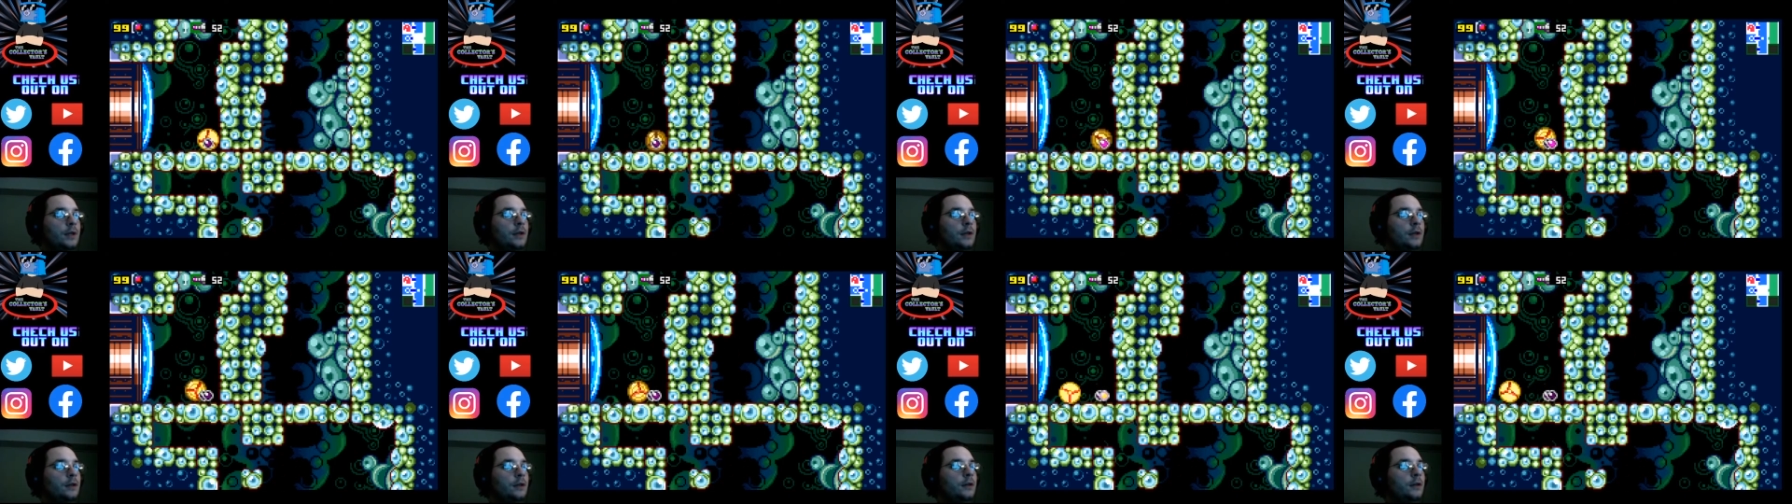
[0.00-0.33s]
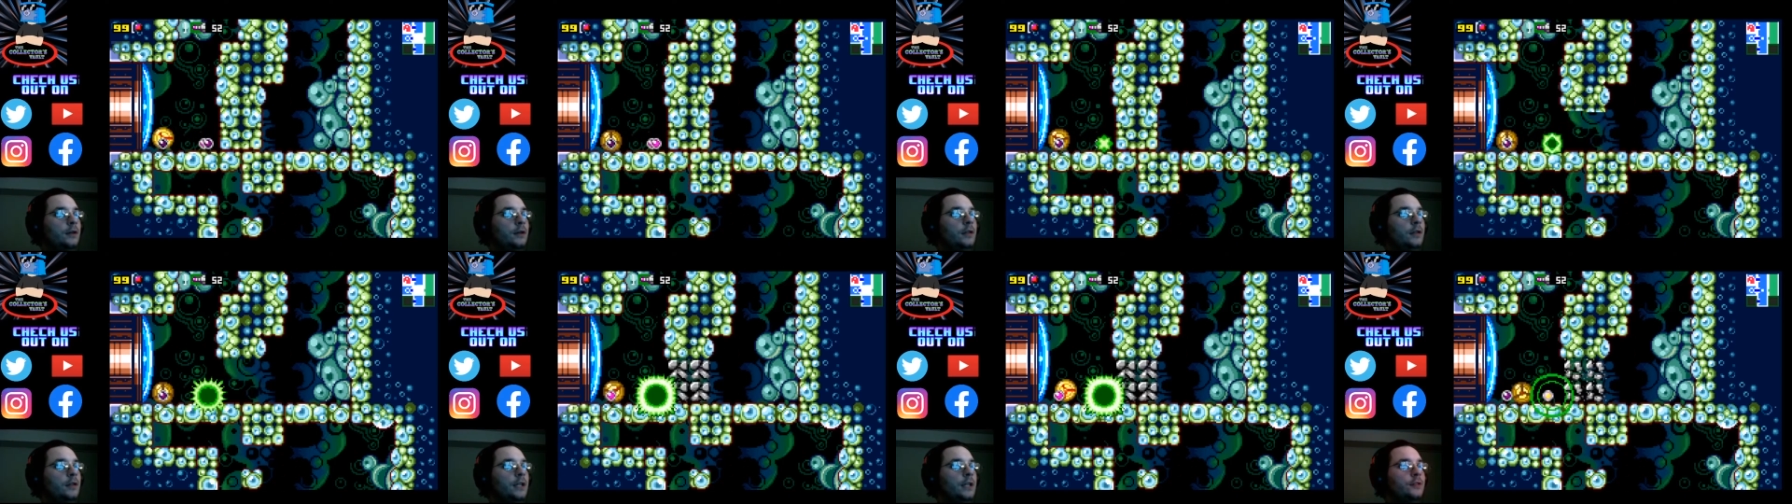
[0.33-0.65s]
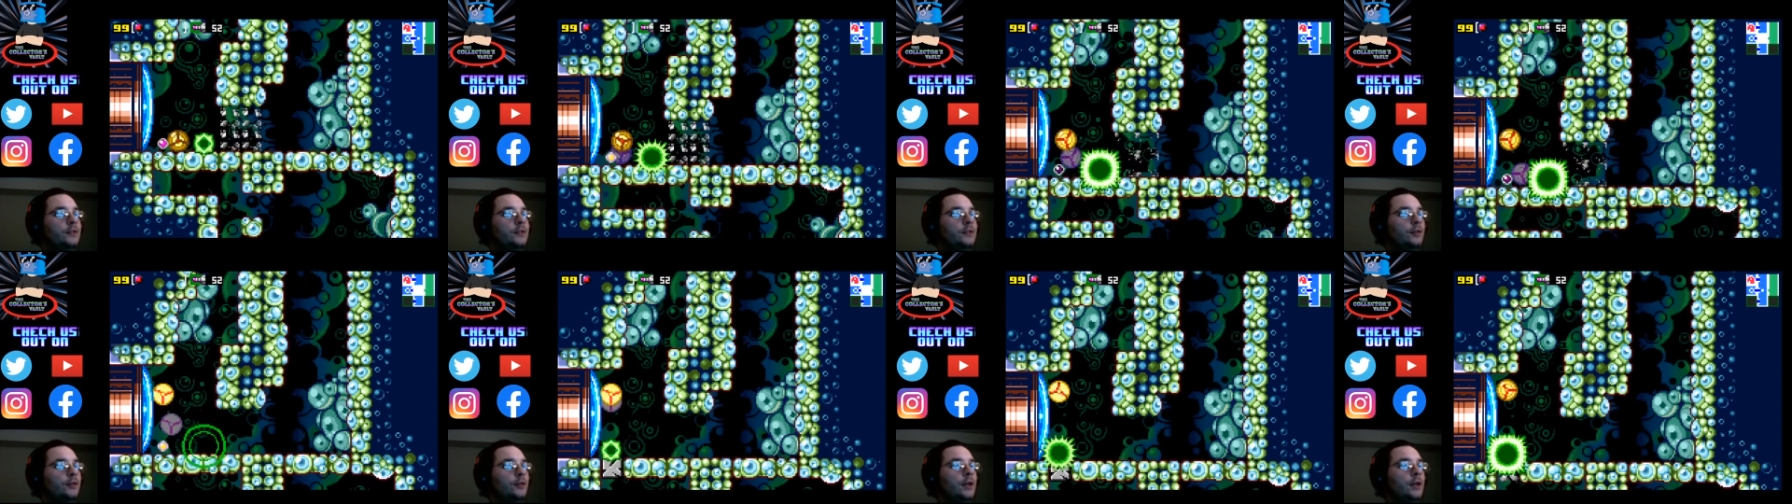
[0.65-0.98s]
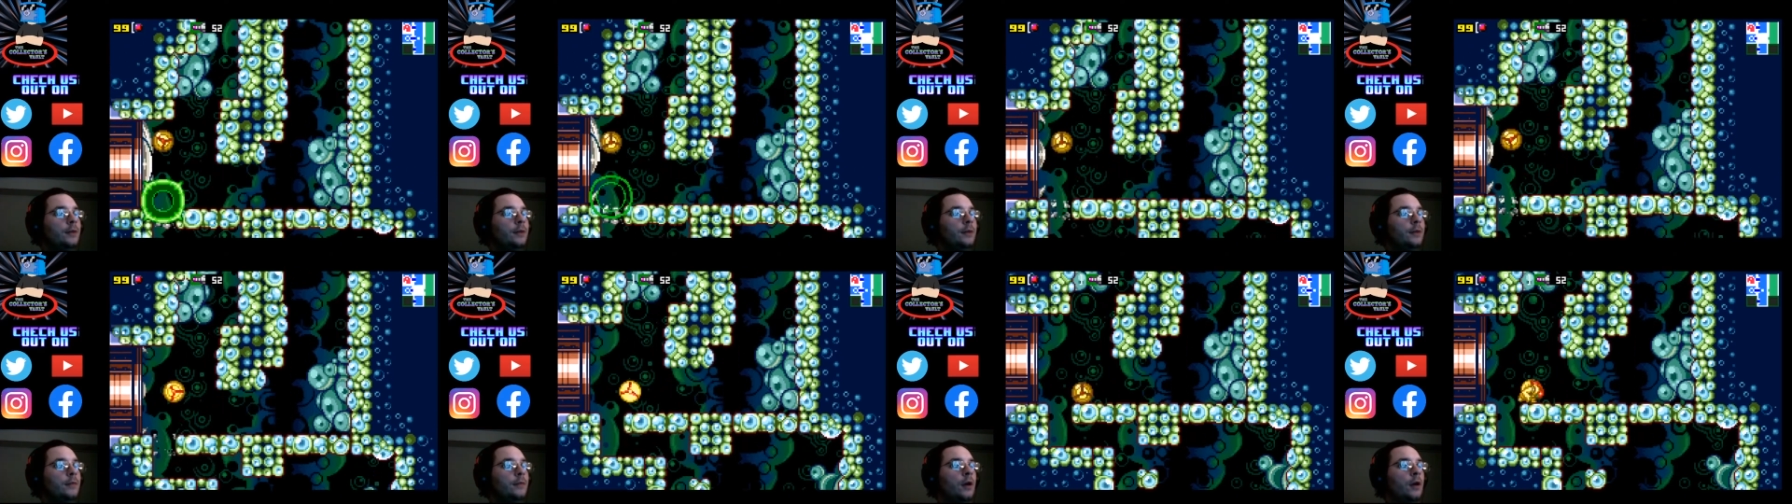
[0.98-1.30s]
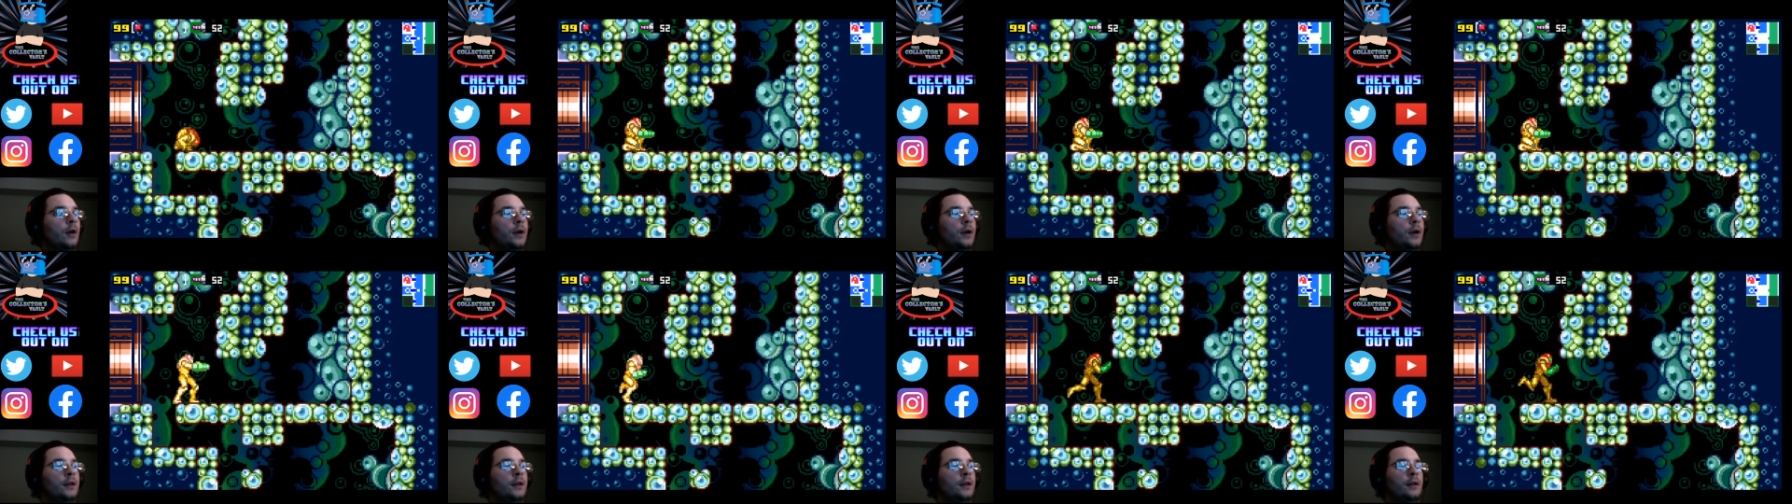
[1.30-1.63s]
Oh, no, did I screw it up? Oh,
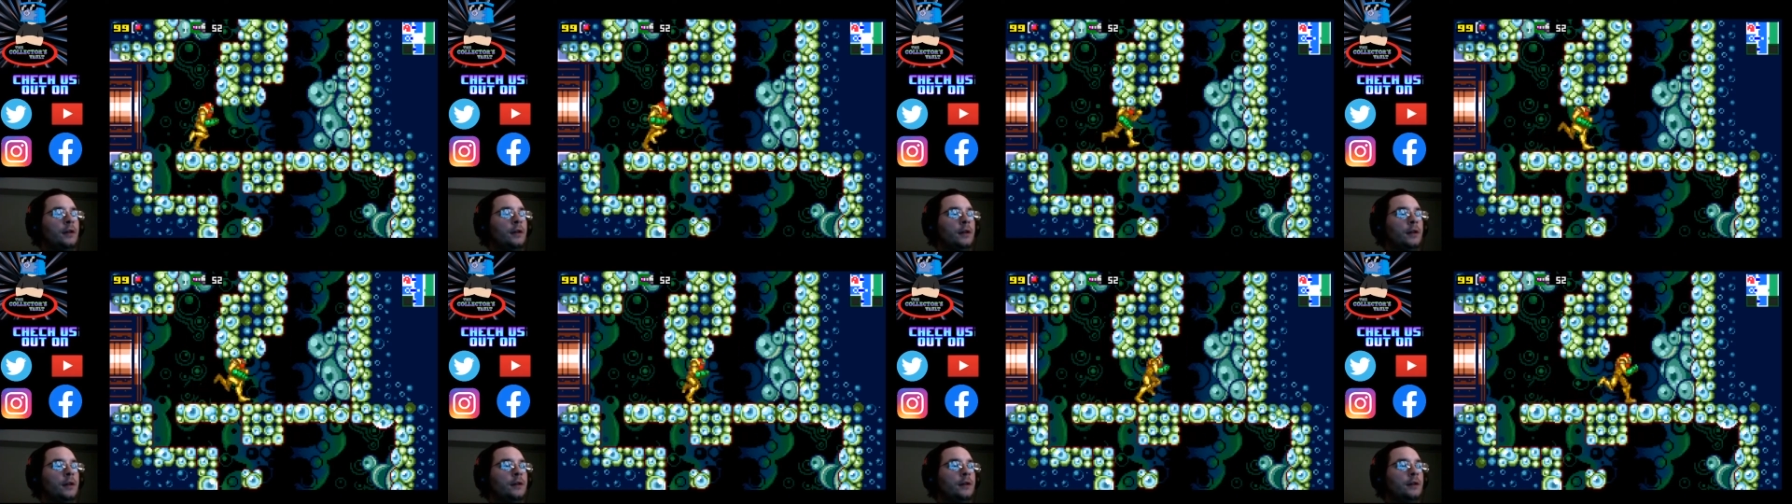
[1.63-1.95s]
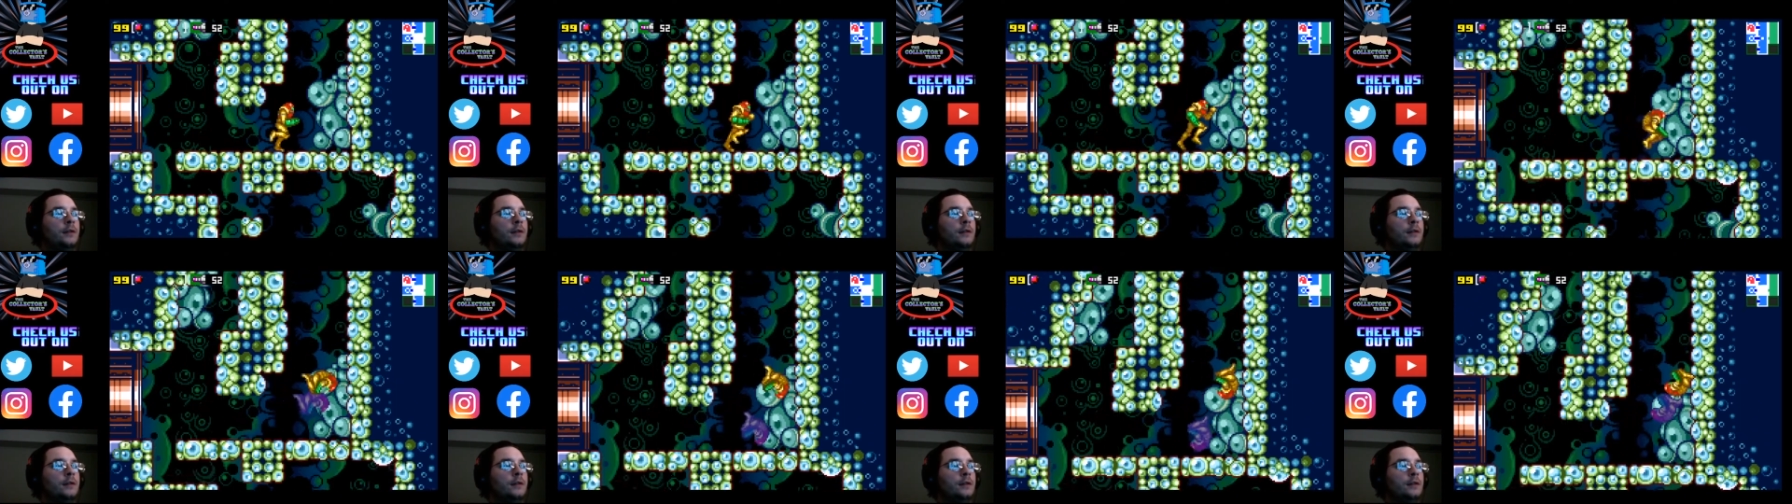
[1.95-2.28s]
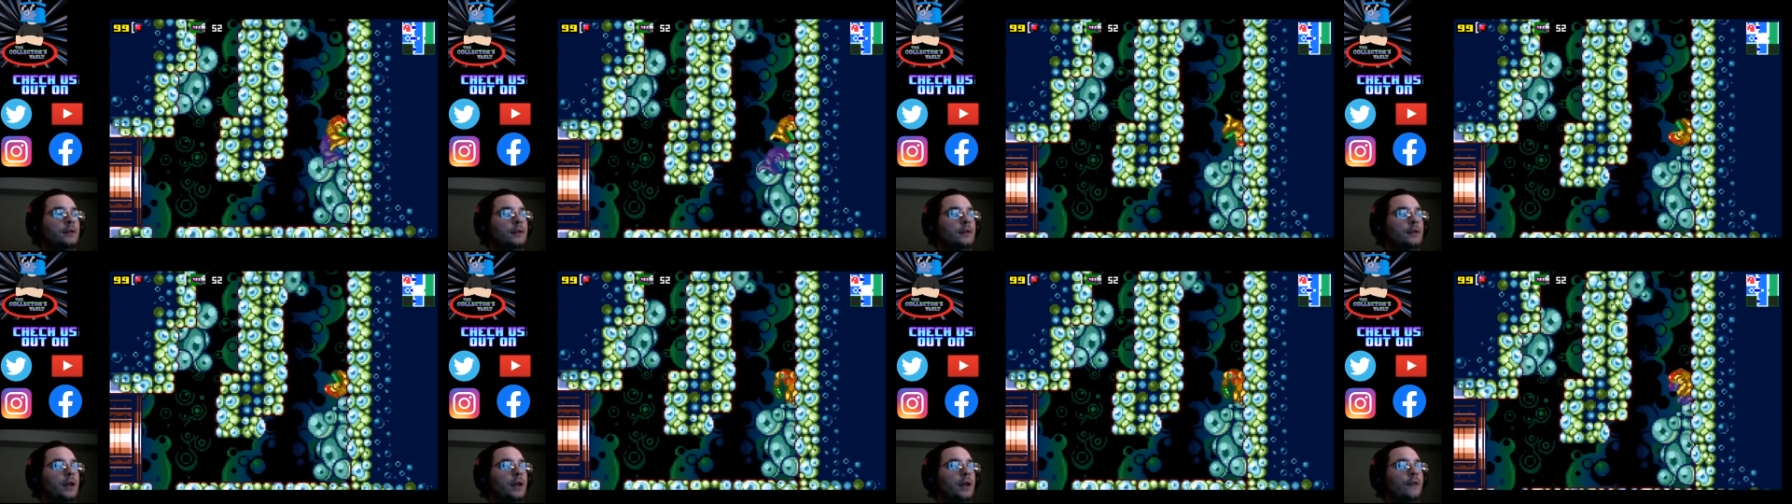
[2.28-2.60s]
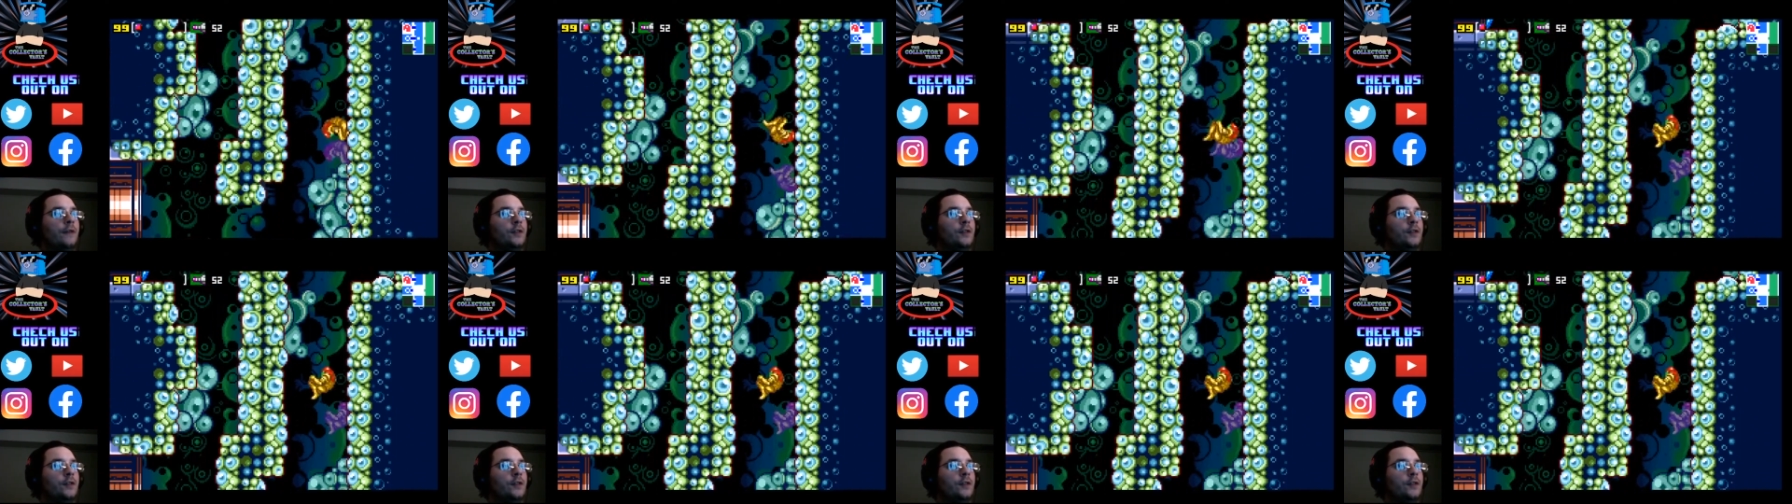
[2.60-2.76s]
I didn't. Alright, good.